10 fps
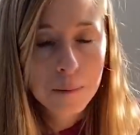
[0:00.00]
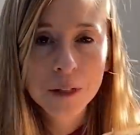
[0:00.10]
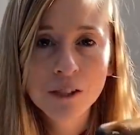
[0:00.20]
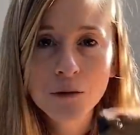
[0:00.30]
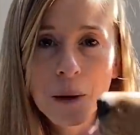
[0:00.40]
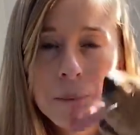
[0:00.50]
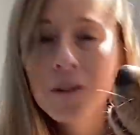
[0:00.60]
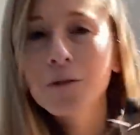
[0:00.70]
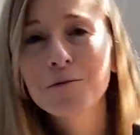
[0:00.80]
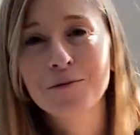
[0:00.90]
Please remember
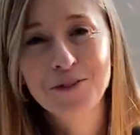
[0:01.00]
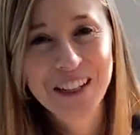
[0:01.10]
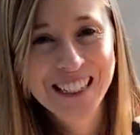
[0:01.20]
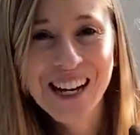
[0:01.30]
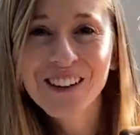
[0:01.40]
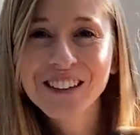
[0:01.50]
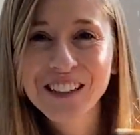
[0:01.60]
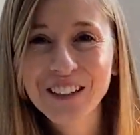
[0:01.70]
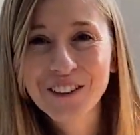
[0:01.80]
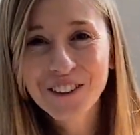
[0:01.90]
to reach out to
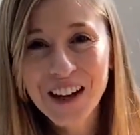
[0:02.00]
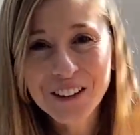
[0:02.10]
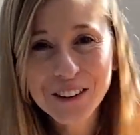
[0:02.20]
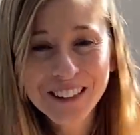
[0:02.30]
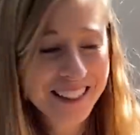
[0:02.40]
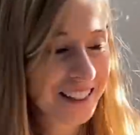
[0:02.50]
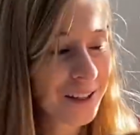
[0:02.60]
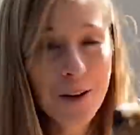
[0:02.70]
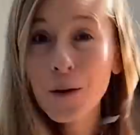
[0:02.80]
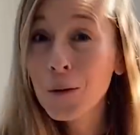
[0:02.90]
your faculty
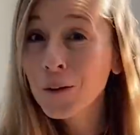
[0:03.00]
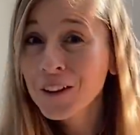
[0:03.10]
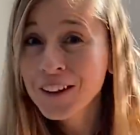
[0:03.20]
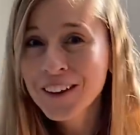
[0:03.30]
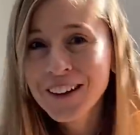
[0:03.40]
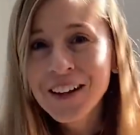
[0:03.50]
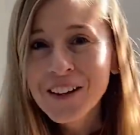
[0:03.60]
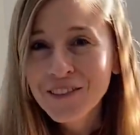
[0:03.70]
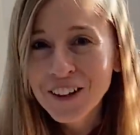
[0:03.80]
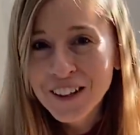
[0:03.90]
or their
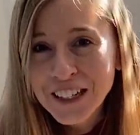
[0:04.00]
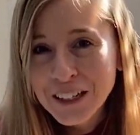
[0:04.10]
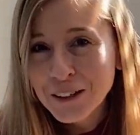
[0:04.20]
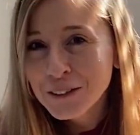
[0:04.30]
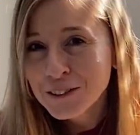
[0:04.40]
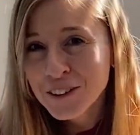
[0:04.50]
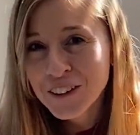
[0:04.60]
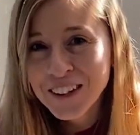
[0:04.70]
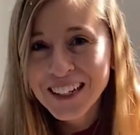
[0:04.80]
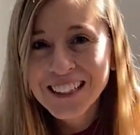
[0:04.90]
very cute
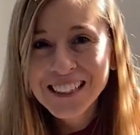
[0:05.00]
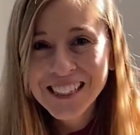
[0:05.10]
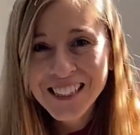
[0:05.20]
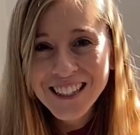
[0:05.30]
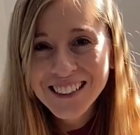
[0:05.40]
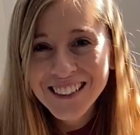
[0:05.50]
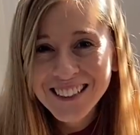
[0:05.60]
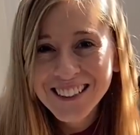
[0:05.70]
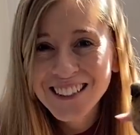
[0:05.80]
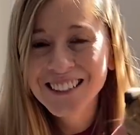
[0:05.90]
furry teaching
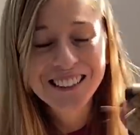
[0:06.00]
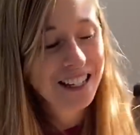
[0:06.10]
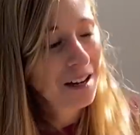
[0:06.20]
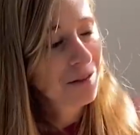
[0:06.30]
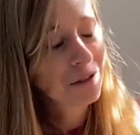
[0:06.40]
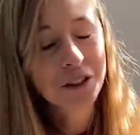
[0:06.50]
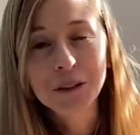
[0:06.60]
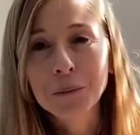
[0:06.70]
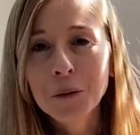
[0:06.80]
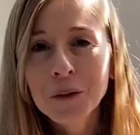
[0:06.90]
assistants for
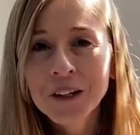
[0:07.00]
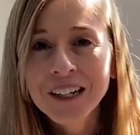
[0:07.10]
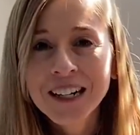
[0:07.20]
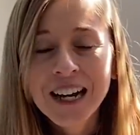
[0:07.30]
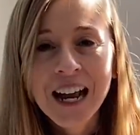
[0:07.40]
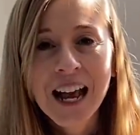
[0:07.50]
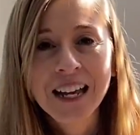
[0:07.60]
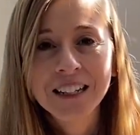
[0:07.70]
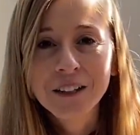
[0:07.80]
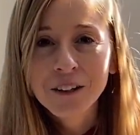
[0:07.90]
support
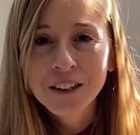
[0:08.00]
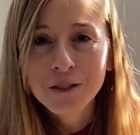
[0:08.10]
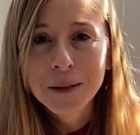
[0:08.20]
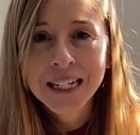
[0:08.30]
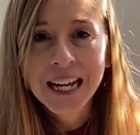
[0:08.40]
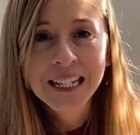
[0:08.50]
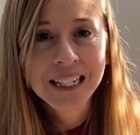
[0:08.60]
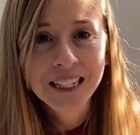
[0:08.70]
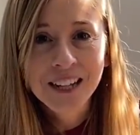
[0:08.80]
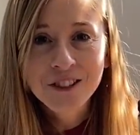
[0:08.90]
and encouragement and
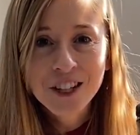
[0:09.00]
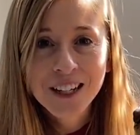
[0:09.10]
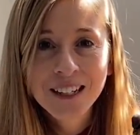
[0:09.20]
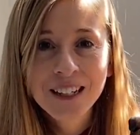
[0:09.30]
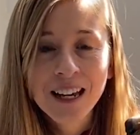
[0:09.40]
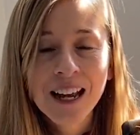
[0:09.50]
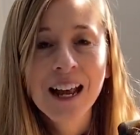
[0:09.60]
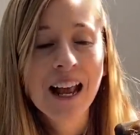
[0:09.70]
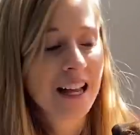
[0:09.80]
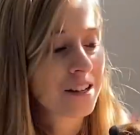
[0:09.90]
connection,
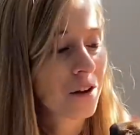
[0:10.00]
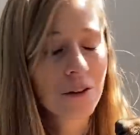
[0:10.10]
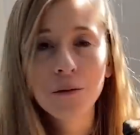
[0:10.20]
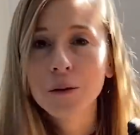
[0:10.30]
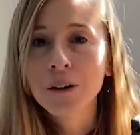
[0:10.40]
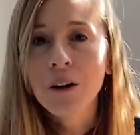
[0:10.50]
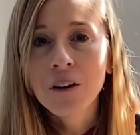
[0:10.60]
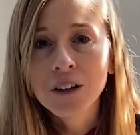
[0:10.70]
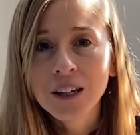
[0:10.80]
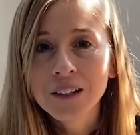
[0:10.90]
and know that we are all
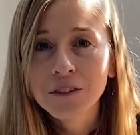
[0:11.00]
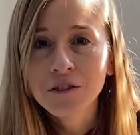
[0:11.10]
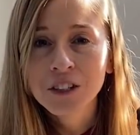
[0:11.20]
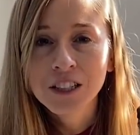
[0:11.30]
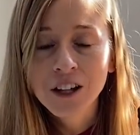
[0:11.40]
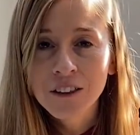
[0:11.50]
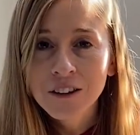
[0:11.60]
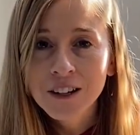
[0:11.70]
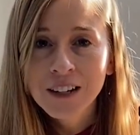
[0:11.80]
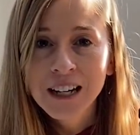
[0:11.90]
here for each
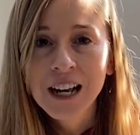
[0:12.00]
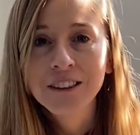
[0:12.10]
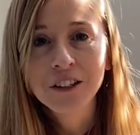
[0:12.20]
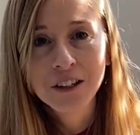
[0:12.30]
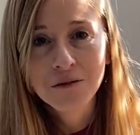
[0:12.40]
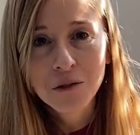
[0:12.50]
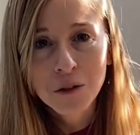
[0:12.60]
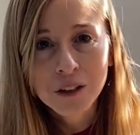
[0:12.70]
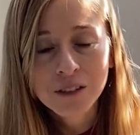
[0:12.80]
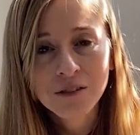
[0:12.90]
other and looking
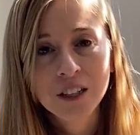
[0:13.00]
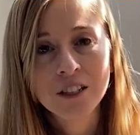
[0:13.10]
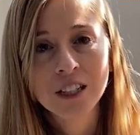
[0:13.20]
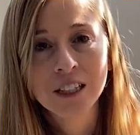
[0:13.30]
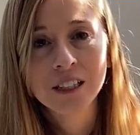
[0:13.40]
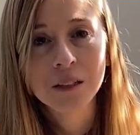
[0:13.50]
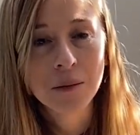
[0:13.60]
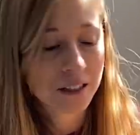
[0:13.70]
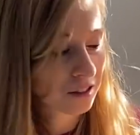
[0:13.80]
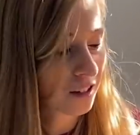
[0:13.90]
forward to finishing the
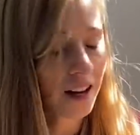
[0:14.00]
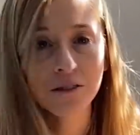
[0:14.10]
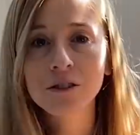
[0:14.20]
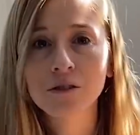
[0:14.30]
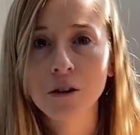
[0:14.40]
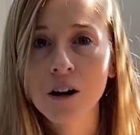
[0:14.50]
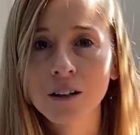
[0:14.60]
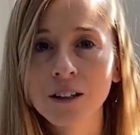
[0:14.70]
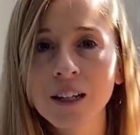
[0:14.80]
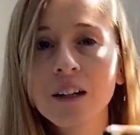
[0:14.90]
semester out
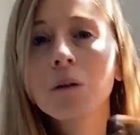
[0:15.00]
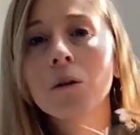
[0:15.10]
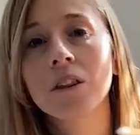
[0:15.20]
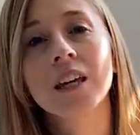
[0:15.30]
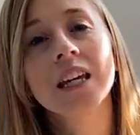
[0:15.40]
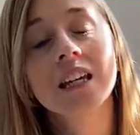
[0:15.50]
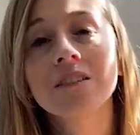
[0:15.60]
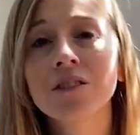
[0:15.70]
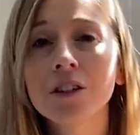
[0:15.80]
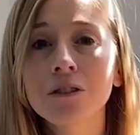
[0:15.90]
strong. We're thinking
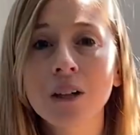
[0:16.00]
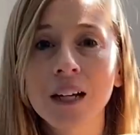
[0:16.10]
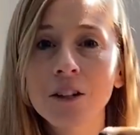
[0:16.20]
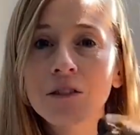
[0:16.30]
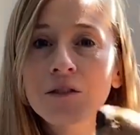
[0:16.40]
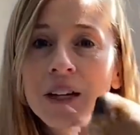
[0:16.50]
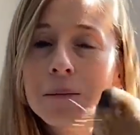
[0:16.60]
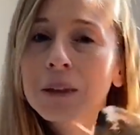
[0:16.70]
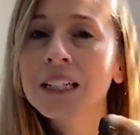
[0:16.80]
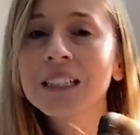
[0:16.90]
of you and your
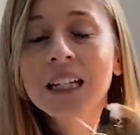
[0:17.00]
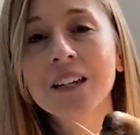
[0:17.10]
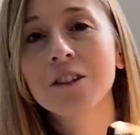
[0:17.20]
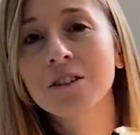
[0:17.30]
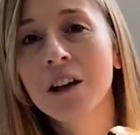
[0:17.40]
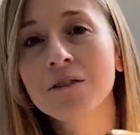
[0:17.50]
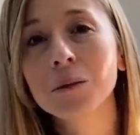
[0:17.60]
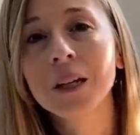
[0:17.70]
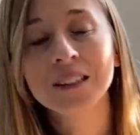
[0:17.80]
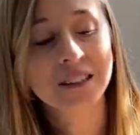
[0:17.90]
families and your loved
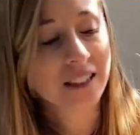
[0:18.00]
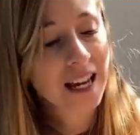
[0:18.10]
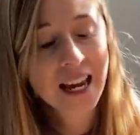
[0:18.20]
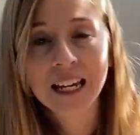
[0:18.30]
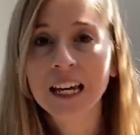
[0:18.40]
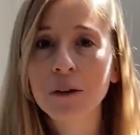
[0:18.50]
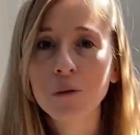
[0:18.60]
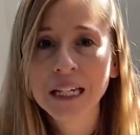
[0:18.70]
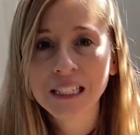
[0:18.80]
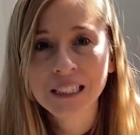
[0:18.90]
ones and can't
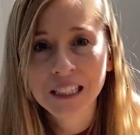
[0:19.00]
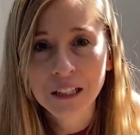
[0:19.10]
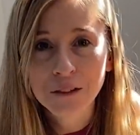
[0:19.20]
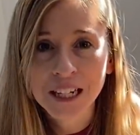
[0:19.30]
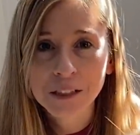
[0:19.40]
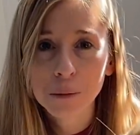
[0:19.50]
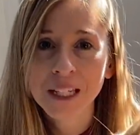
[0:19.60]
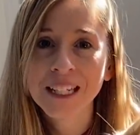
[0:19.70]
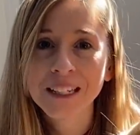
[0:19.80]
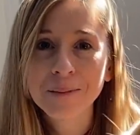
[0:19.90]
wait to see you next
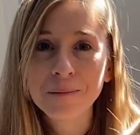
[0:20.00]
week.